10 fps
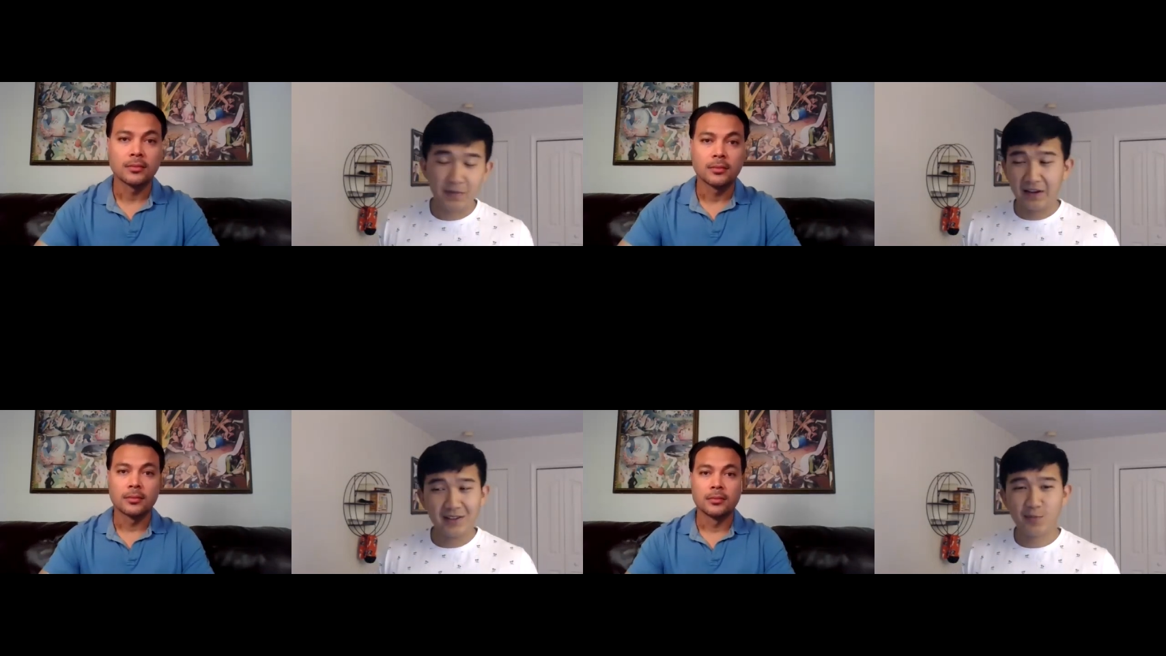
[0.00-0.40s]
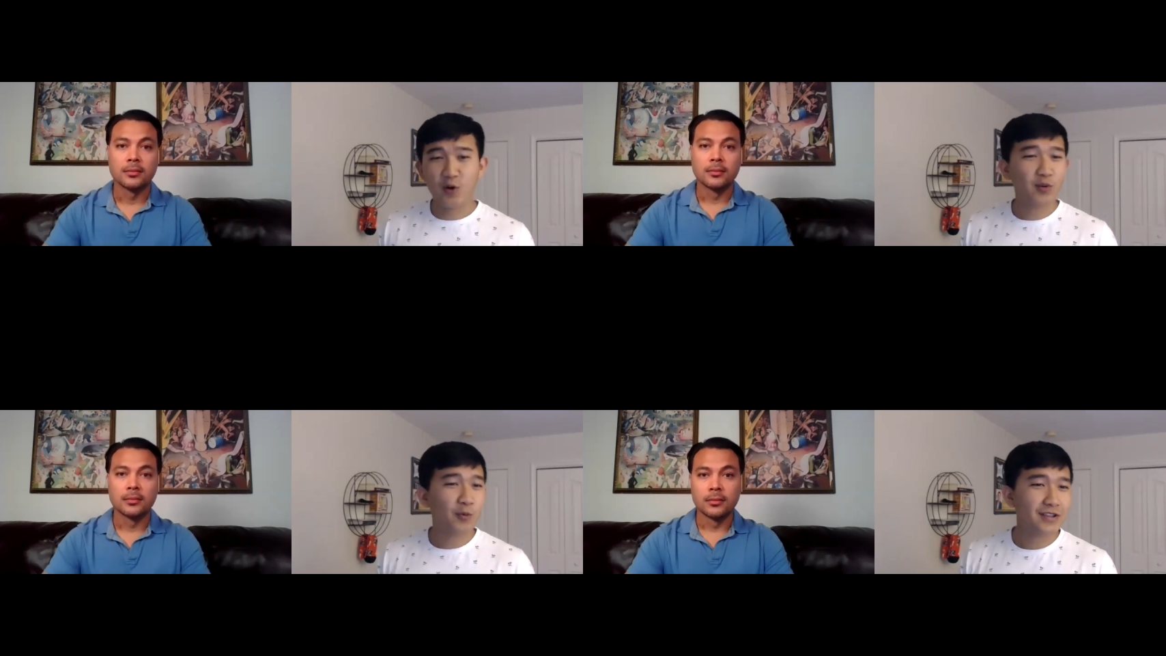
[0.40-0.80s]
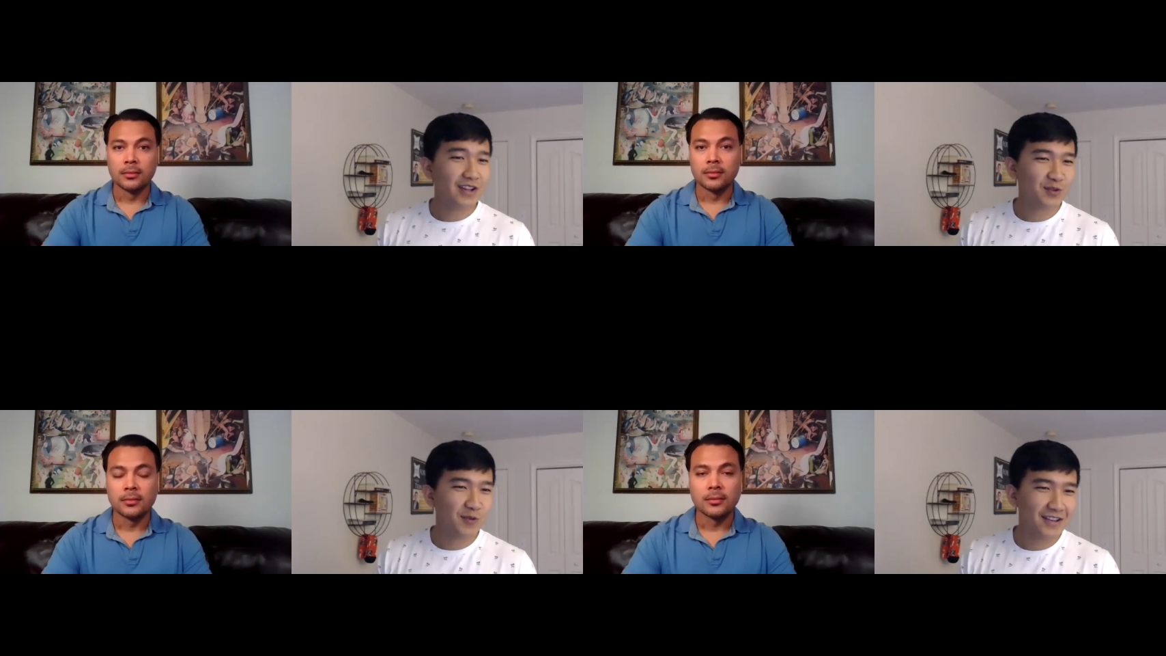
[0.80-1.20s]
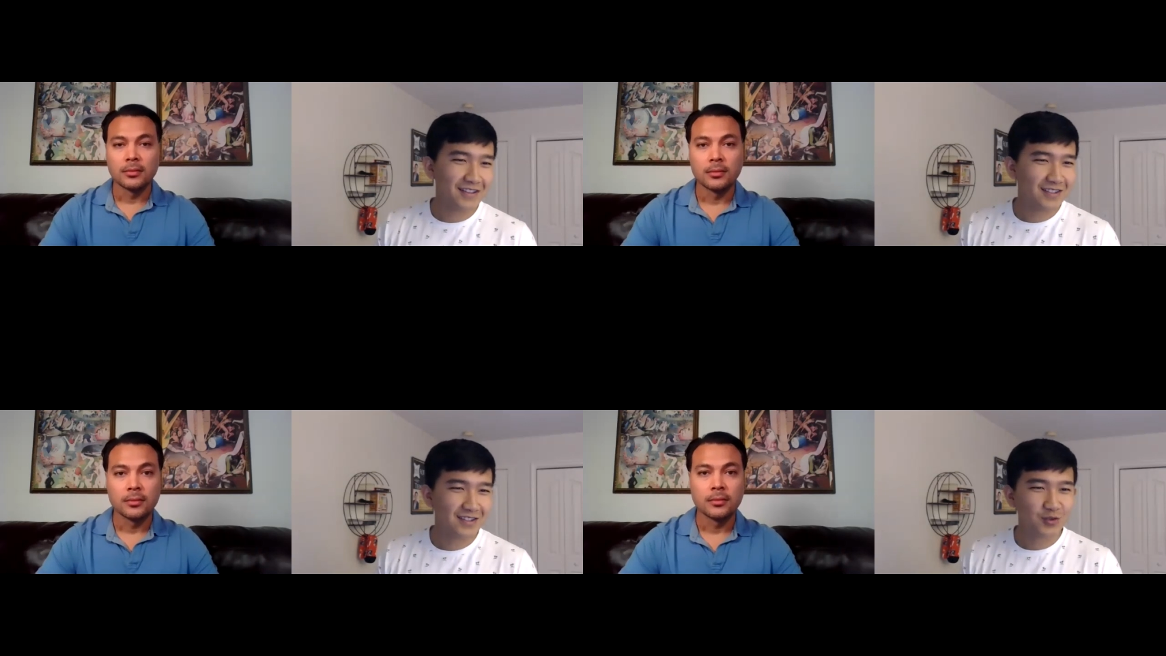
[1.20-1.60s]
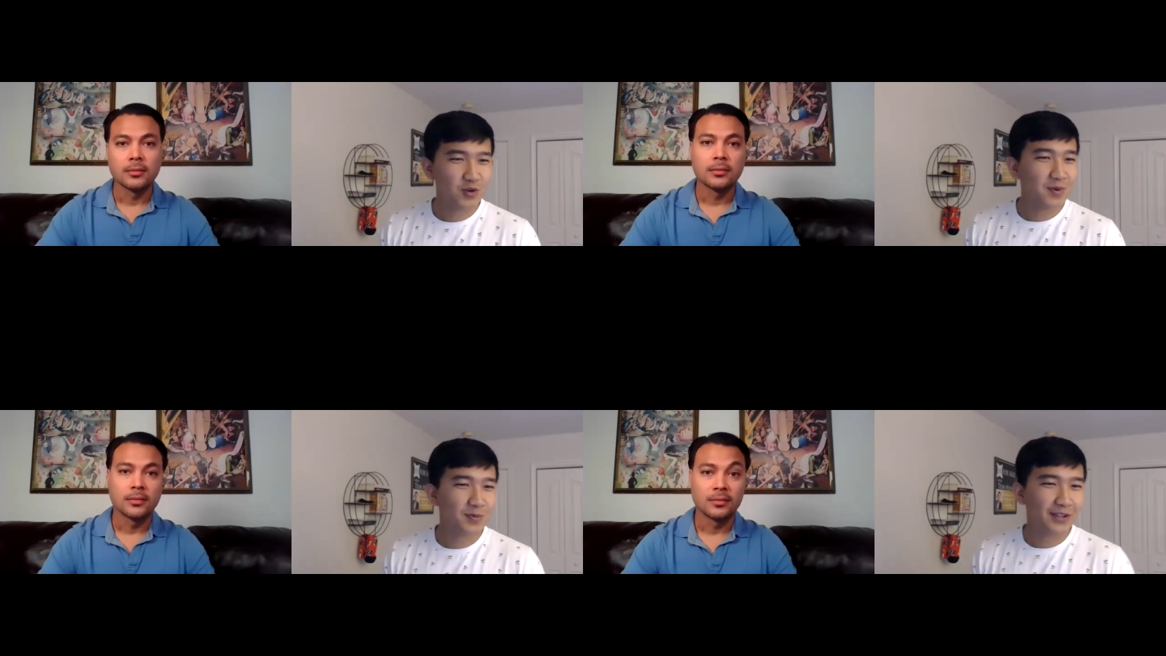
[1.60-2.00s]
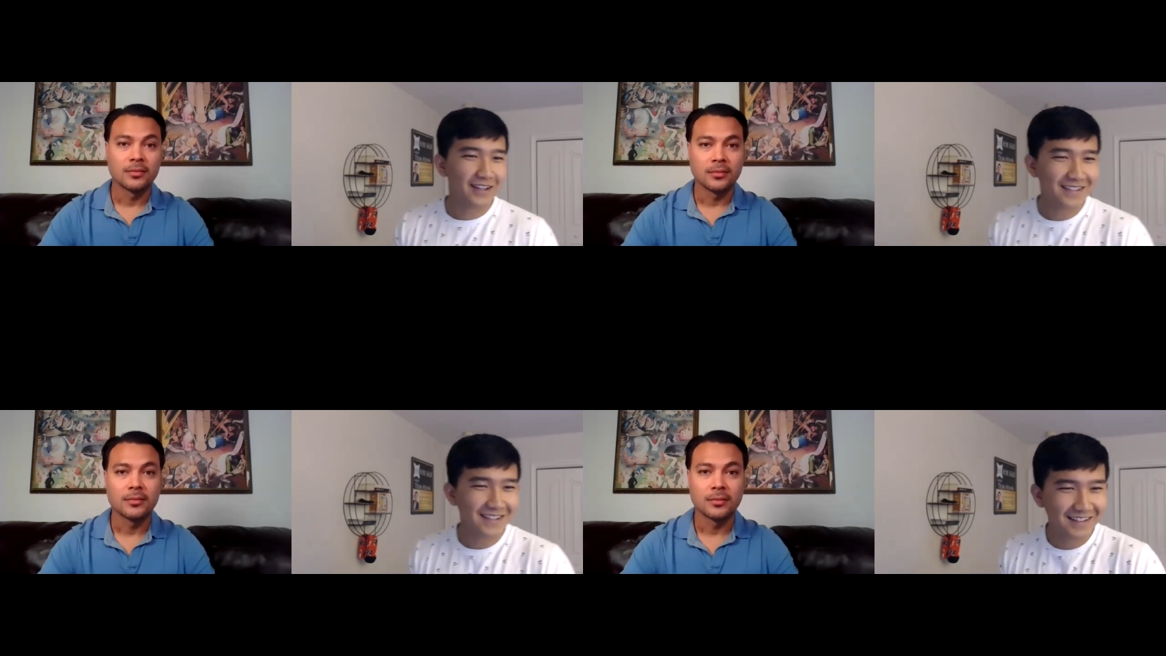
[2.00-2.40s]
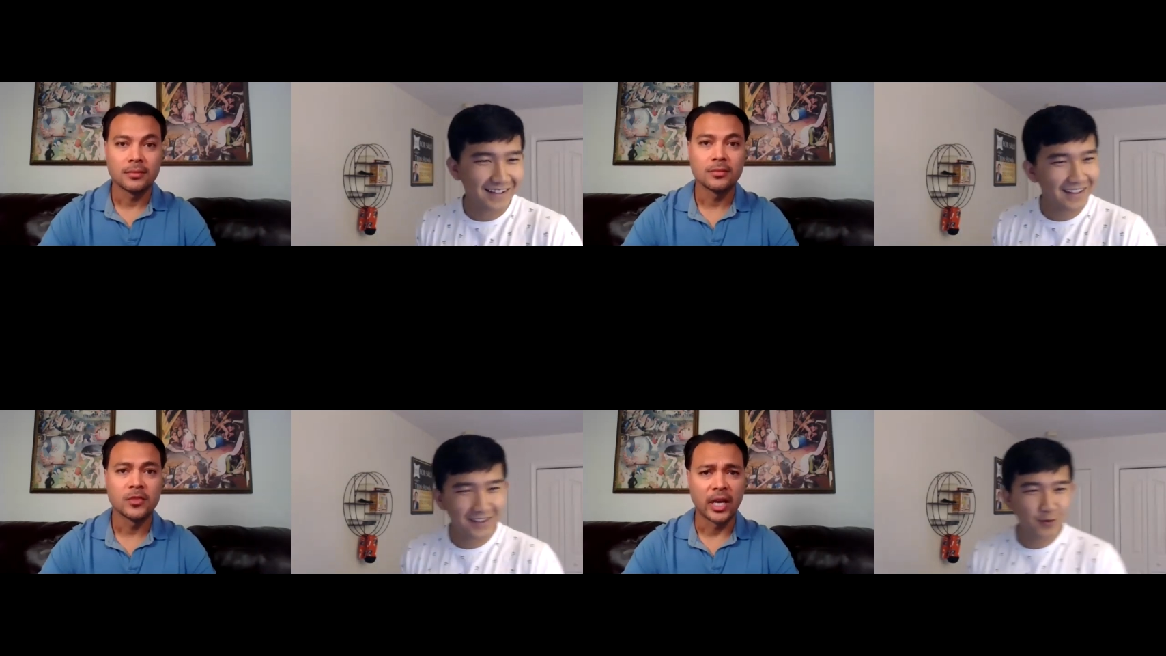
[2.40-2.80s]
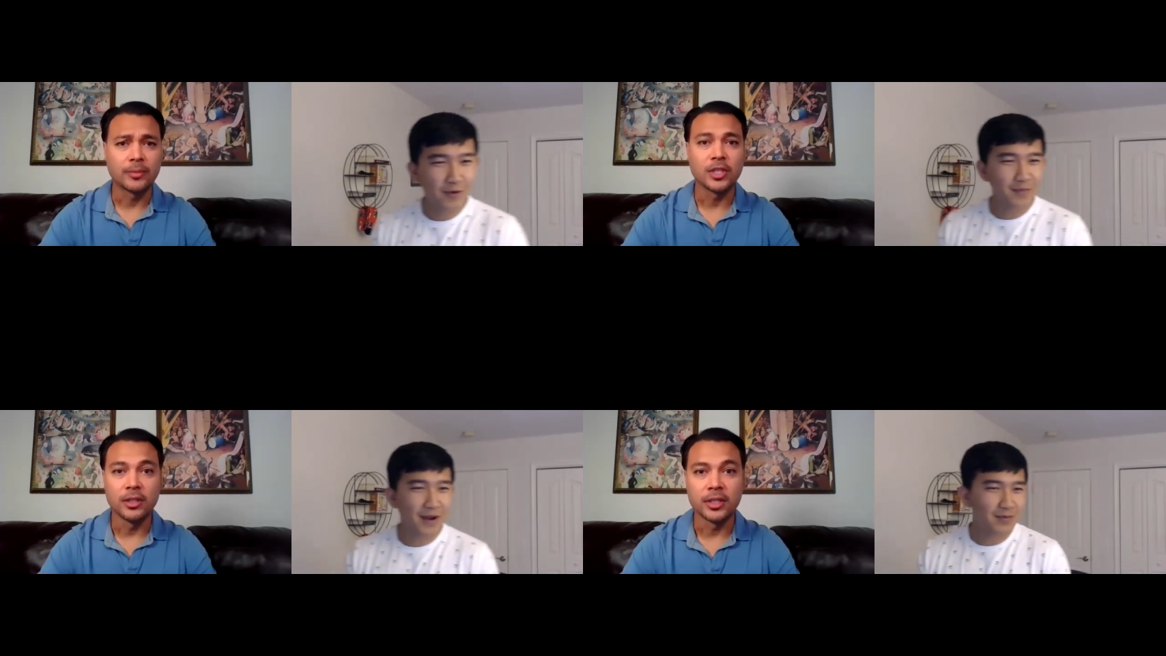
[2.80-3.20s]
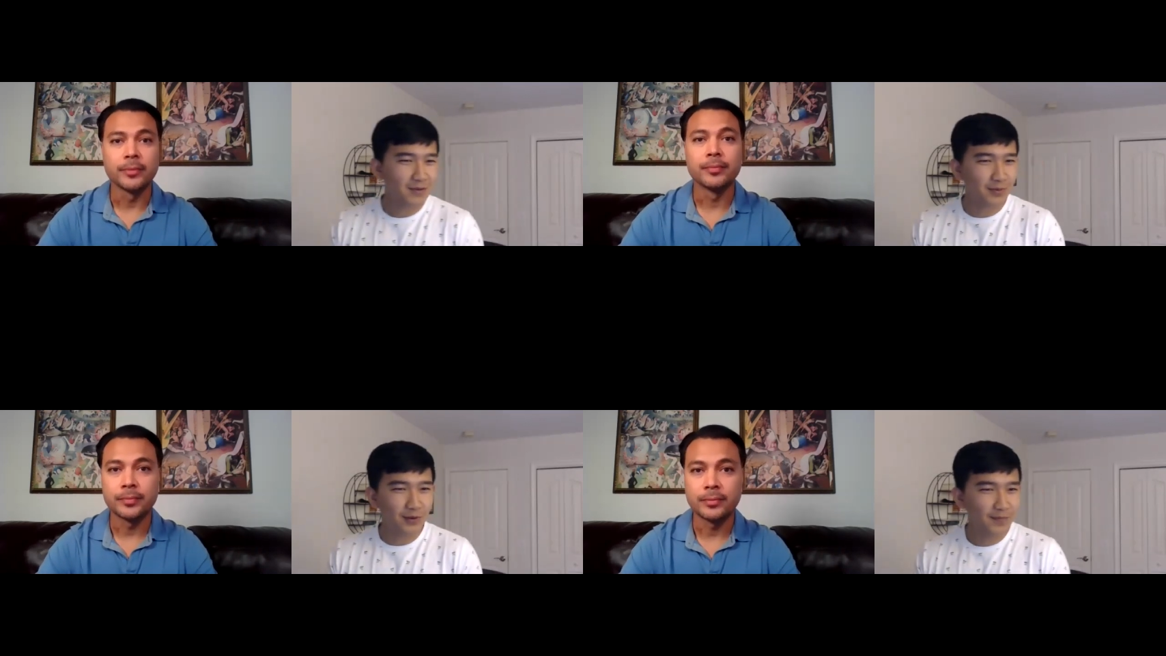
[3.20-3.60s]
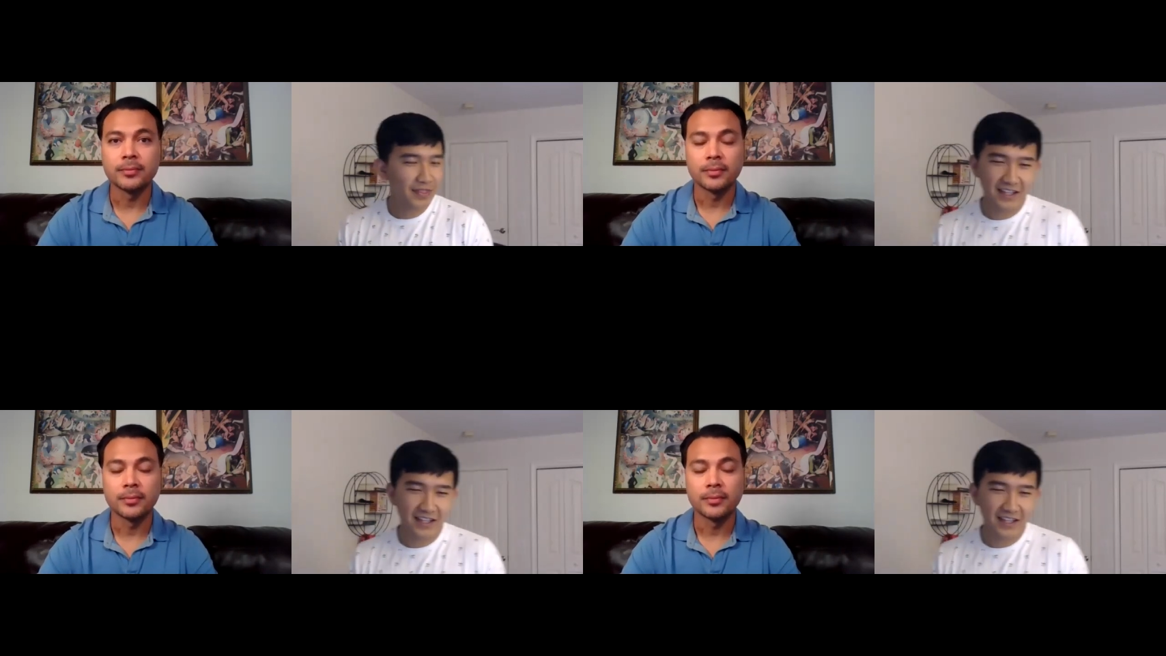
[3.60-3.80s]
Speaker 1: I guess, part of the ways I was raised, just treat people nice and do right Absolutely. by people.